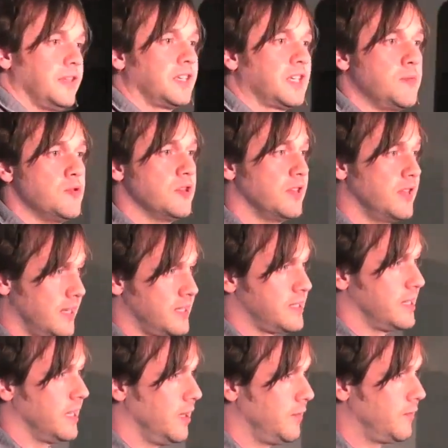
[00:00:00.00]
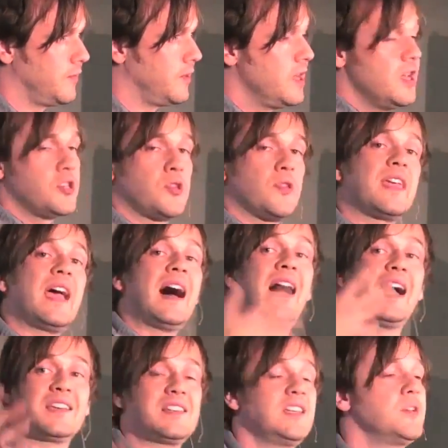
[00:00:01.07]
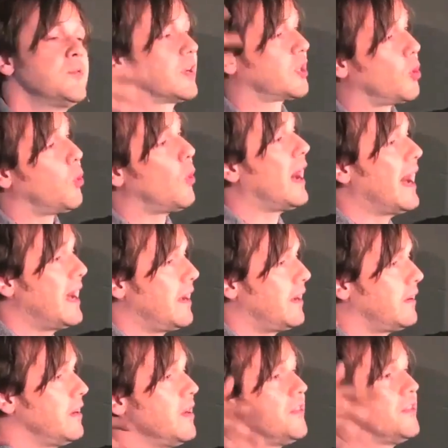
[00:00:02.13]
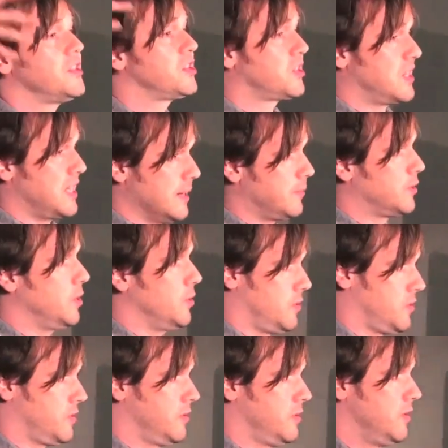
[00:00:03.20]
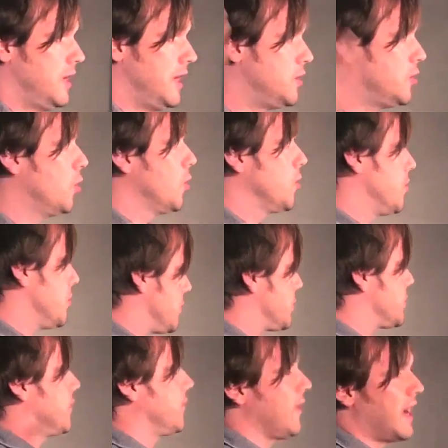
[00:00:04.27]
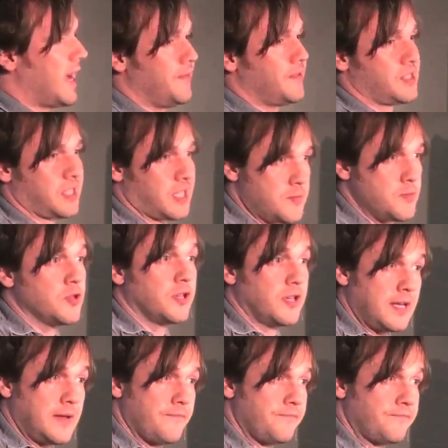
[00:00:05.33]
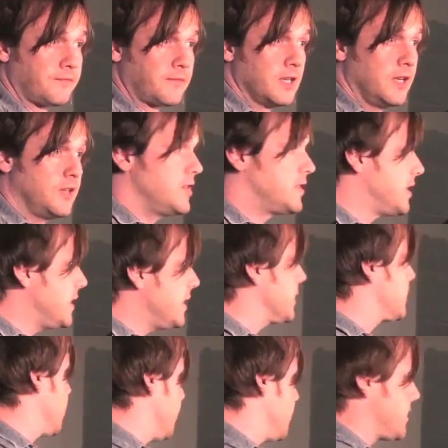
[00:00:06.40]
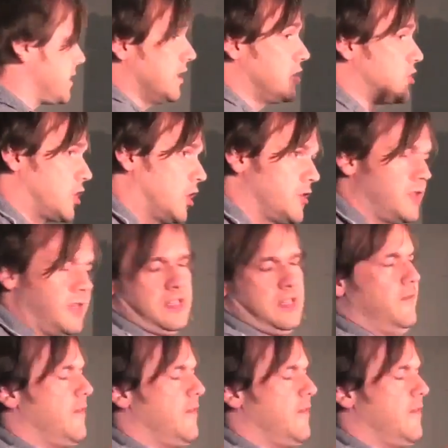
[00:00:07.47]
the community itself. So they actually require the scapegoat in order to survive as a community. And you see this obviously in churches in